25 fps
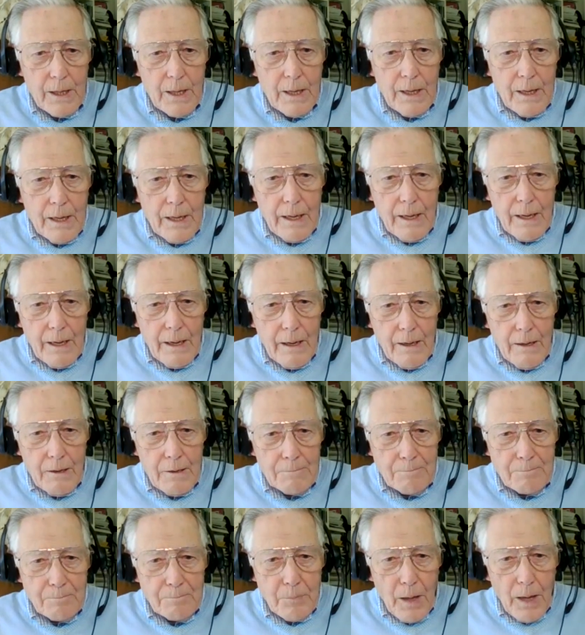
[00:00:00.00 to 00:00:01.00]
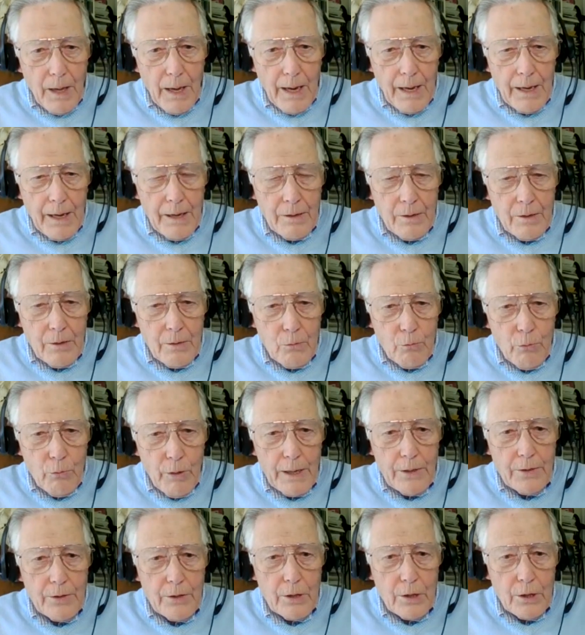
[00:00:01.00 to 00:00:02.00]
and
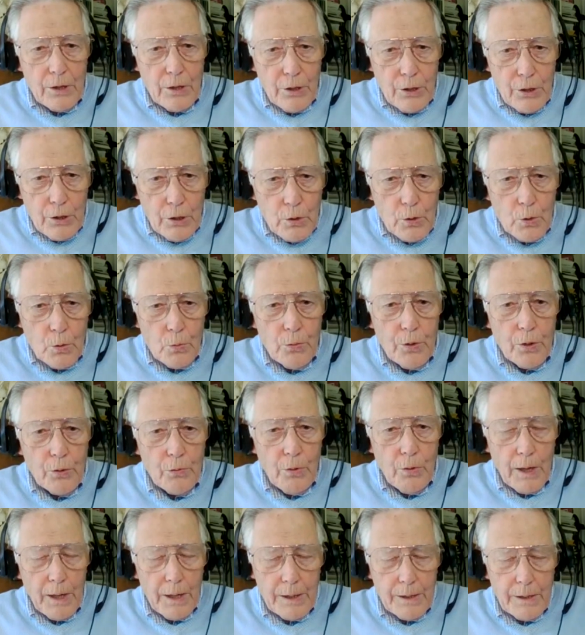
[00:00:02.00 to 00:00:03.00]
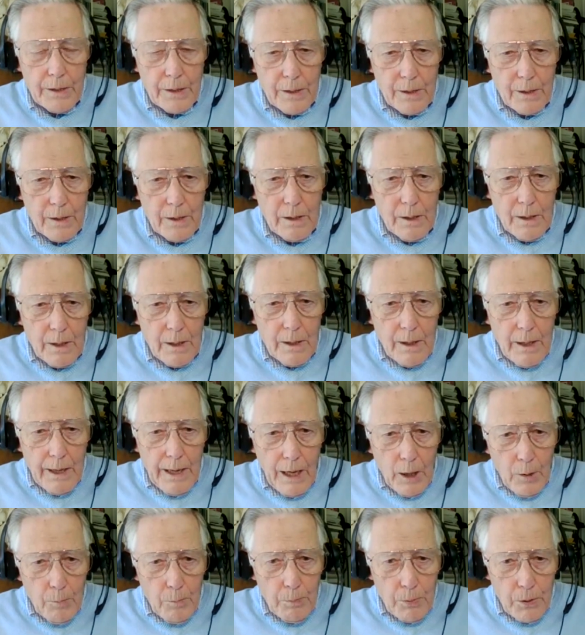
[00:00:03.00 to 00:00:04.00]
render you, the rider,
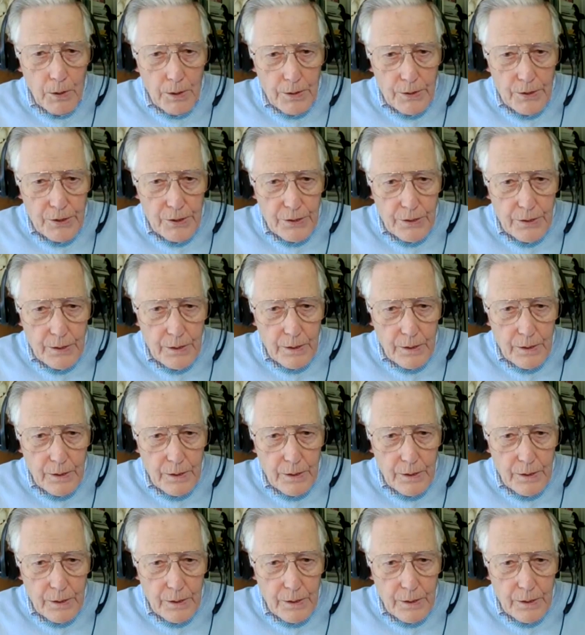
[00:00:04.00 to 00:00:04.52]
helpless.